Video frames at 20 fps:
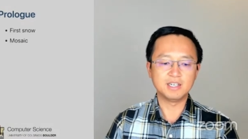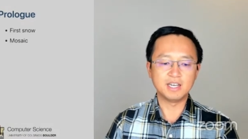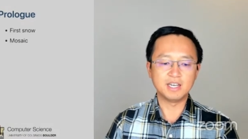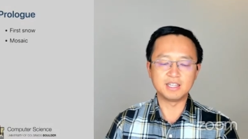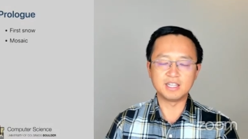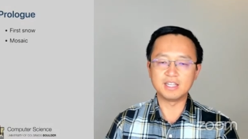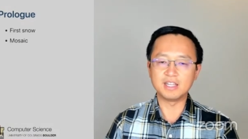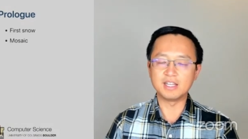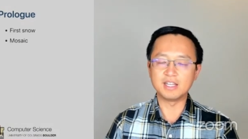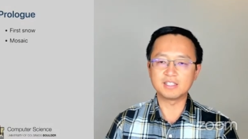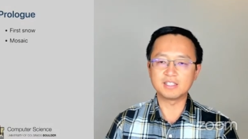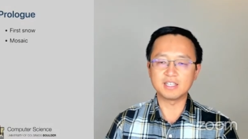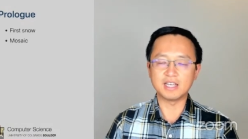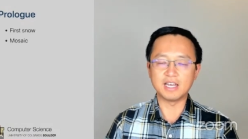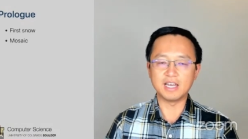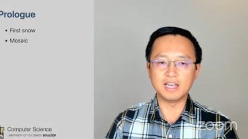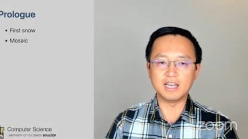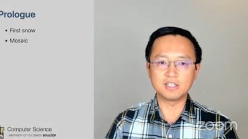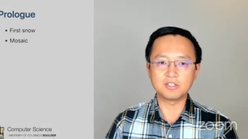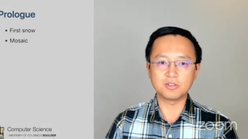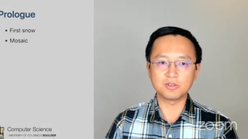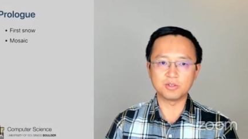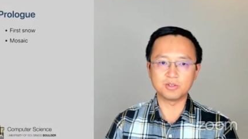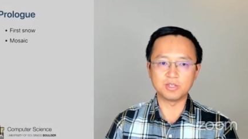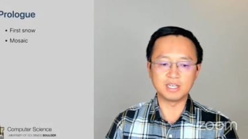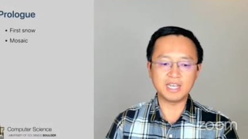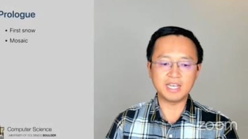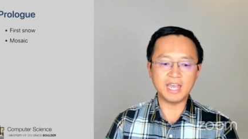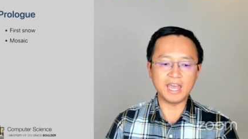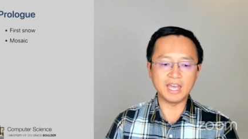And it is
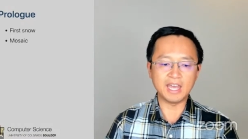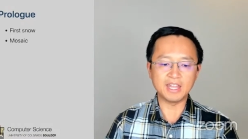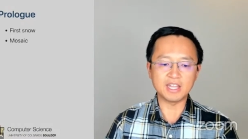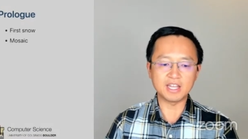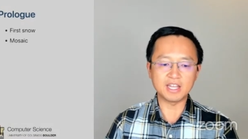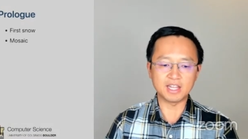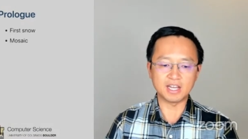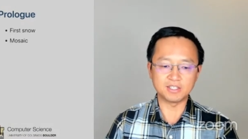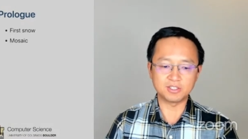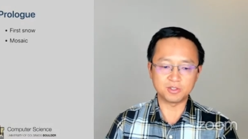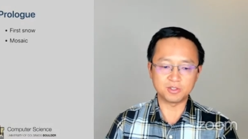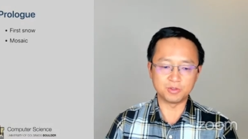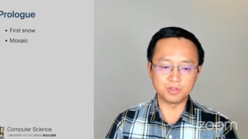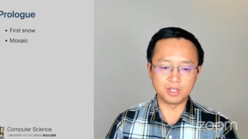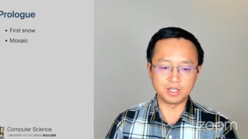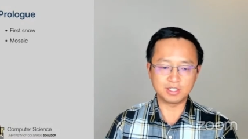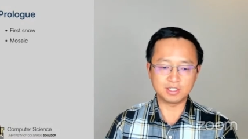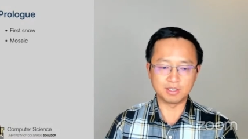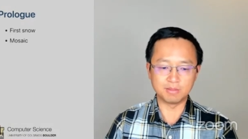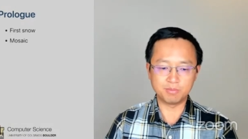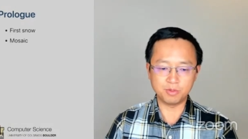actually Canada's unique